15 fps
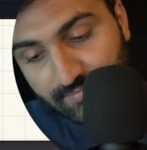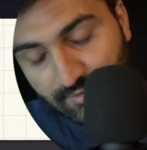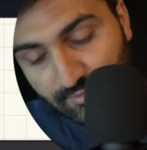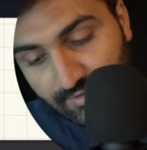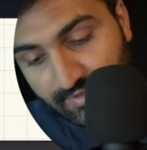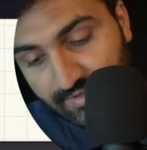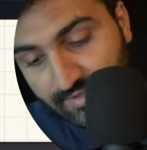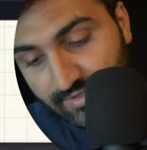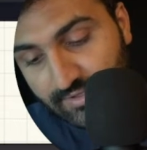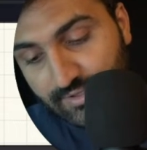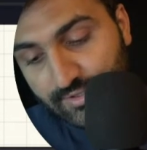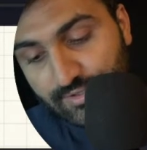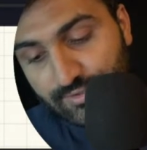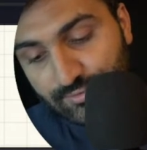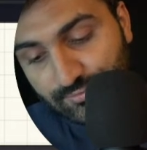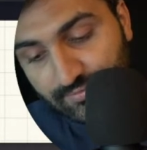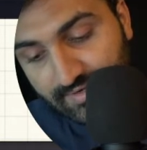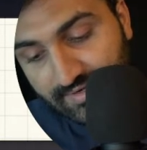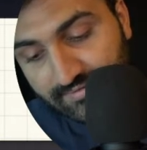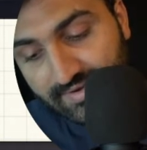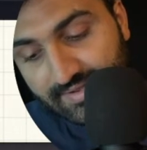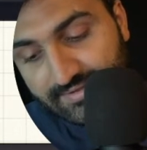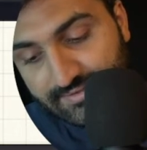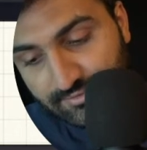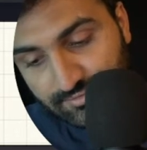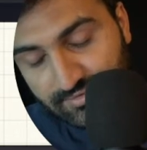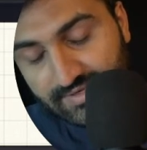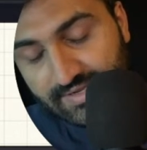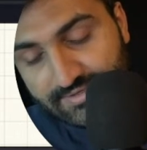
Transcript: Okay, so whenever execution